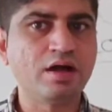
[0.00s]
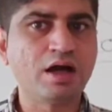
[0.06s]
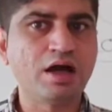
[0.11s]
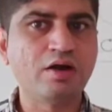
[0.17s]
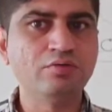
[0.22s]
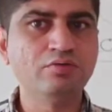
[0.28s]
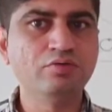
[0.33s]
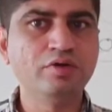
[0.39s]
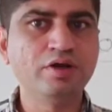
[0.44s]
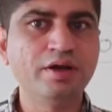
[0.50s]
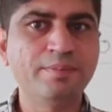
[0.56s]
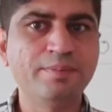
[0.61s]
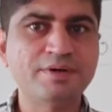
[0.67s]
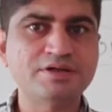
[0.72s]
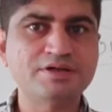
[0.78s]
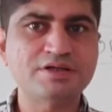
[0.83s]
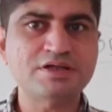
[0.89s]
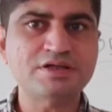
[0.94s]
How do they
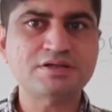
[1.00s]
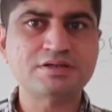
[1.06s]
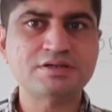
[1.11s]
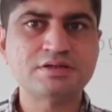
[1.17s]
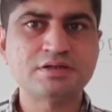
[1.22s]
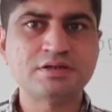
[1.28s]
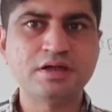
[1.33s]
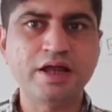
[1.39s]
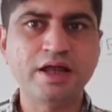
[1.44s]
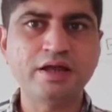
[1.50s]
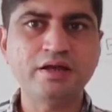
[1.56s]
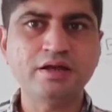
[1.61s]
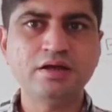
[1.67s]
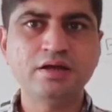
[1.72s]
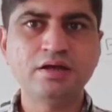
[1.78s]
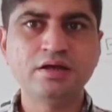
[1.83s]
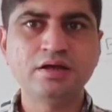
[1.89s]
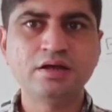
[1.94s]
purchase
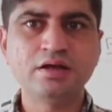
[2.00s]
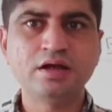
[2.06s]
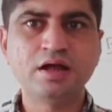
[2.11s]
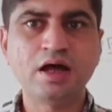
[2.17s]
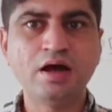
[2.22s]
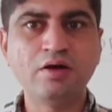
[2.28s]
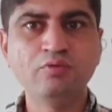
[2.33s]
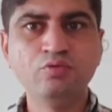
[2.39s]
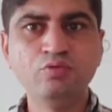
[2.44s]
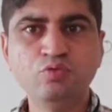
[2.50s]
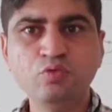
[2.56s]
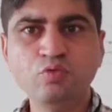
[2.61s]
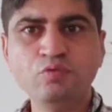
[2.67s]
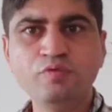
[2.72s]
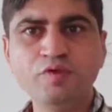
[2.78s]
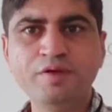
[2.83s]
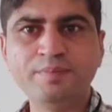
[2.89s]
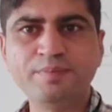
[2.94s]
land? How
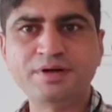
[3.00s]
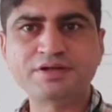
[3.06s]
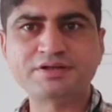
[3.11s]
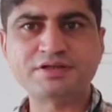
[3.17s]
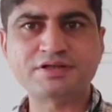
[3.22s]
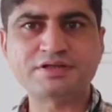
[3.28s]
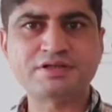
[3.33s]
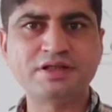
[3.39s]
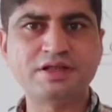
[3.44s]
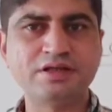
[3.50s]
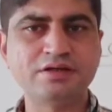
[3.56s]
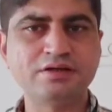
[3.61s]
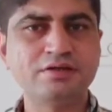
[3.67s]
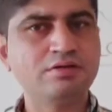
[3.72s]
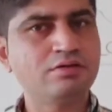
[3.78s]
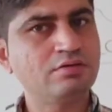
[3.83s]
do we purchase land?